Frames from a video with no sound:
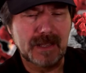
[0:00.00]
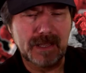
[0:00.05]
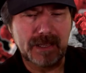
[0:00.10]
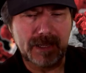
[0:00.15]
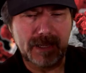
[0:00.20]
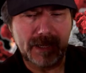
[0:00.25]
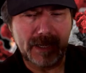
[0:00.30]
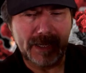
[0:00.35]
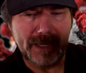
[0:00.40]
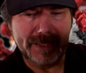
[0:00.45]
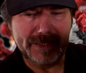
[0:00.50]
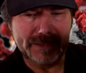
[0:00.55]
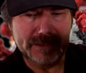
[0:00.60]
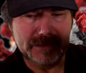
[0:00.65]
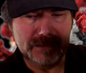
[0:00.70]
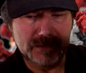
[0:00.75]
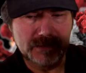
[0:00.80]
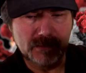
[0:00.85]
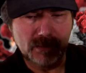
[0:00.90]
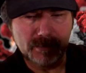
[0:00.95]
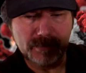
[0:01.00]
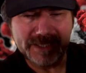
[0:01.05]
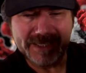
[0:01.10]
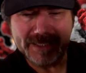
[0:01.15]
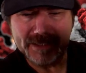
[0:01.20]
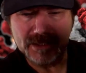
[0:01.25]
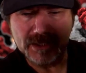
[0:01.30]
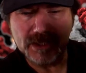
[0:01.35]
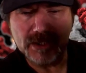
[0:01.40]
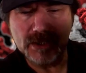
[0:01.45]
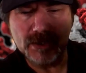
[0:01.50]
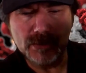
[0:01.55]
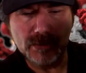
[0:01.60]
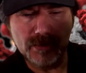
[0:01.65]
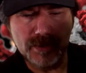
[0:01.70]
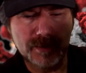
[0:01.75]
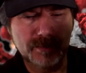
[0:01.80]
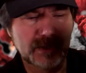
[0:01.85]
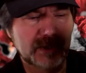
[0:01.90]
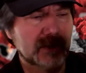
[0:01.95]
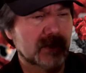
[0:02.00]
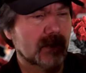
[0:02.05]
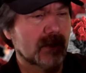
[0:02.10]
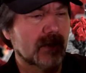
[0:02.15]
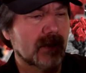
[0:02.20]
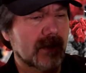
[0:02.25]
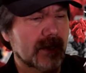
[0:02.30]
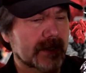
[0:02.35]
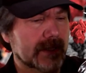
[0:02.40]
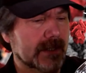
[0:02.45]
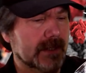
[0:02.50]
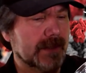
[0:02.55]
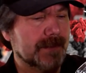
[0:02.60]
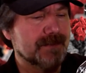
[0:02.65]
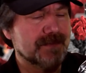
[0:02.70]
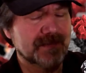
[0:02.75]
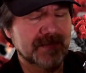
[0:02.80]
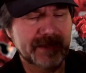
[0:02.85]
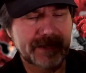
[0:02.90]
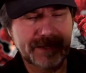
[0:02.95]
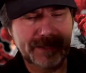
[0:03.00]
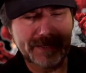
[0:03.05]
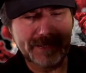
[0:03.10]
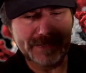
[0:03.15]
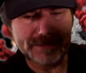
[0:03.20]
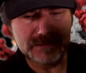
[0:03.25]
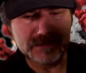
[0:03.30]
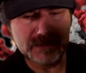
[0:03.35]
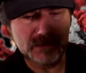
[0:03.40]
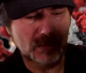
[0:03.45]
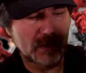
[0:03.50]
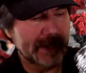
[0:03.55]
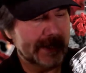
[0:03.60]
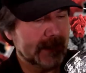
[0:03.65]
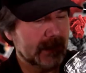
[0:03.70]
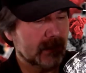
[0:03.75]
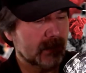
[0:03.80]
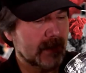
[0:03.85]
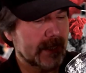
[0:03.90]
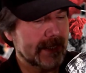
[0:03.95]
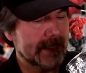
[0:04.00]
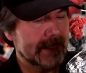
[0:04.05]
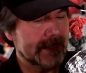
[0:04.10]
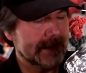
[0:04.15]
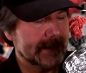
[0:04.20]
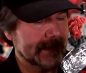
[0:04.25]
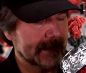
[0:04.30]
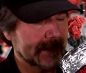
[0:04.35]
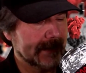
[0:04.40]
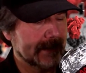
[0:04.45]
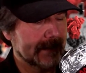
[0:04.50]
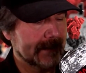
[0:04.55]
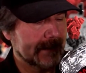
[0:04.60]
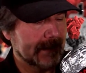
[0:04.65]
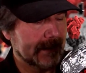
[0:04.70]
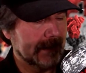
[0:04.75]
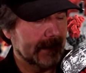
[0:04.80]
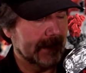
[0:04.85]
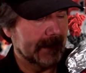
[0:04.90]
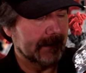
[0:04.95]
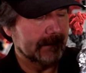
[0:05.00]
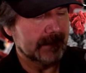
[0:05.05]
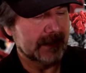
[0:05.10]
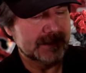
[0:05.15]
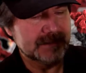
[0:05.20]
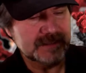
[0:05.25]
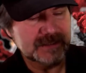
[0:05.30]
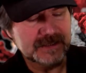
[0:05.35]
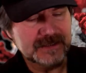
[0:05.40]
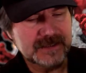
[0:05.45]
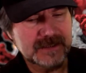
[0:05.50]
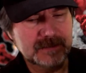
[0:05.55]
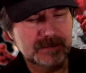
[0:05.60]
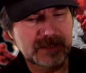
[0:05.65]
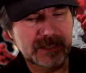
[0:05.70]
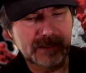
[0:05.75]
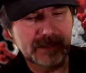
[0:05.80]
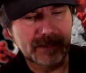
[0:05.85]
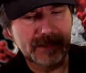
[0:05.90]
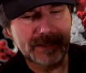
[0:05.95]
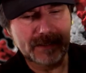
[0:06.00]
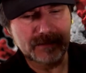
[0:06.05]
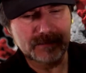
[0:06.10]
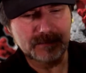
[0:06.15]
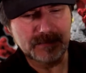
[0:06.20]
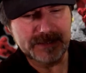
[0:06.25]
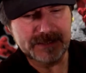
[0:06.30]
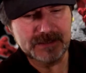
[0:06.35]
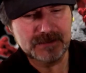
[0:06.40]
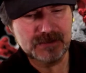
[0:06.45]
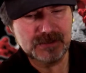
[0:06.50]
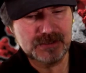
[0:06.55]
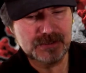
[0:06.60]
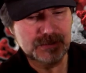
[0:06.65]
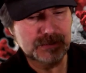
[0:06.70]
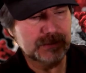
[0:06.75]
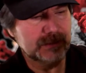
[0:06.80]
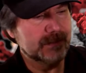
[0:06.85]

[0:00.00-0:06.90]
I you normally had to cure them a little longer, and so I created uh, a system that allowed me to